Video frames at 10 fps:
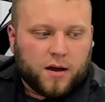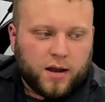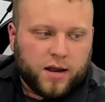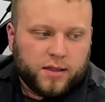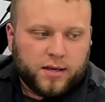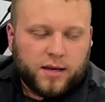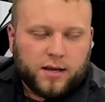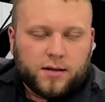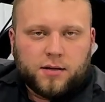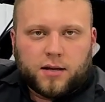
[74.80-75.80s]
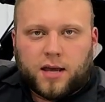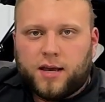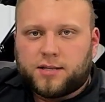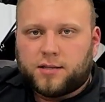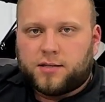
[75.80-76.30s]
In the
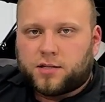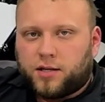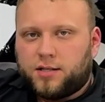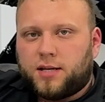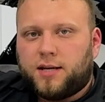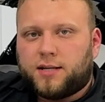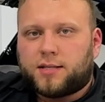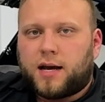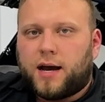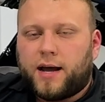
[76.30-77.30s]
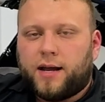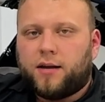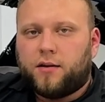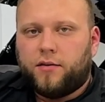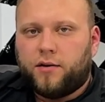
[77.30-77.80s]
case of the Sling TSI,
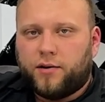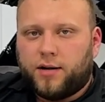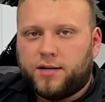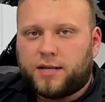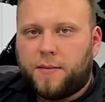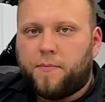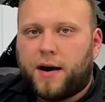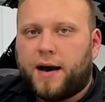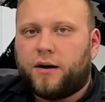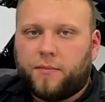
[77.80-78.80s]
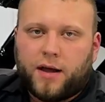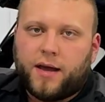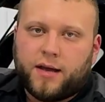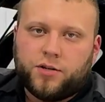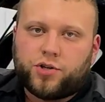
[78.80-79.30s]
there is a bottom
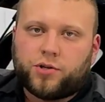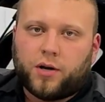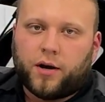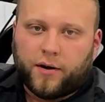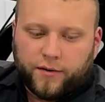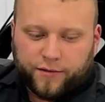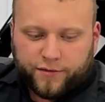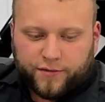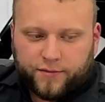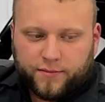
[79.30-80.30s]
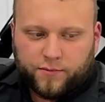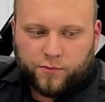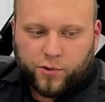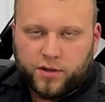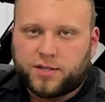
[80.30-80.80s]
edge of
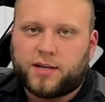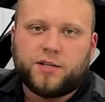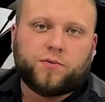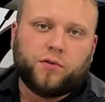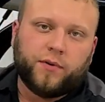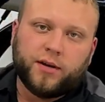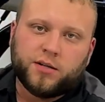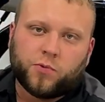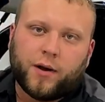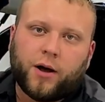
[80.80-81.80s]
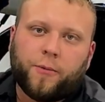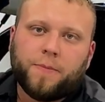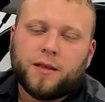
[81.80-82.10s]
where the sensor will read as well,